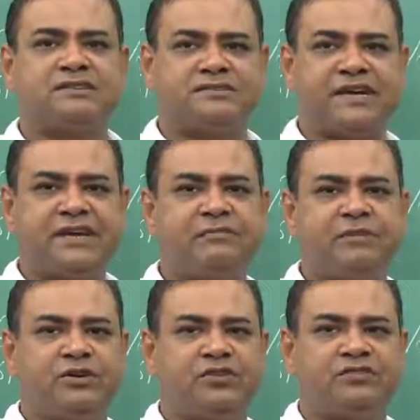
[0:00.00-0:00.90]

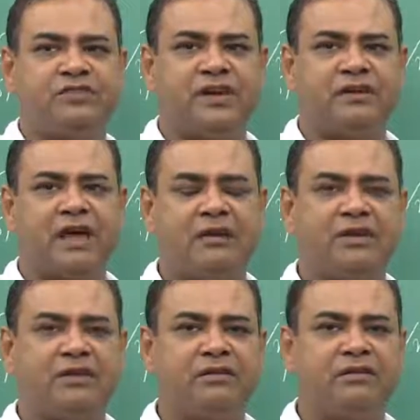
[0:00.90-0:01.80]
state, because they are
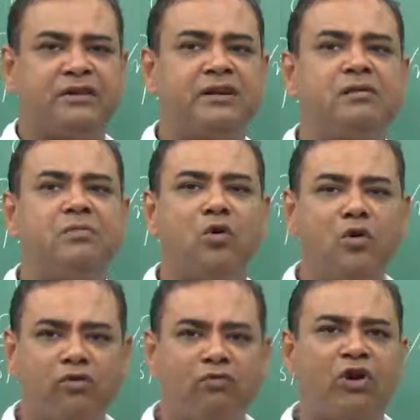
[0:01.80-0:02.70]
having little
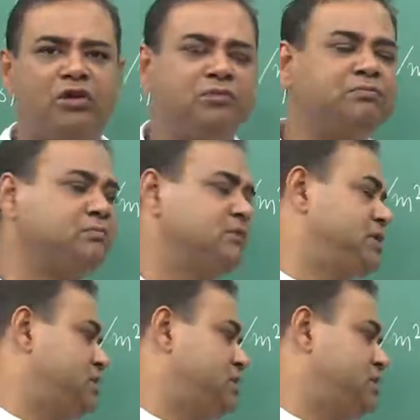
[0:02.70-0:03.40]
more volume,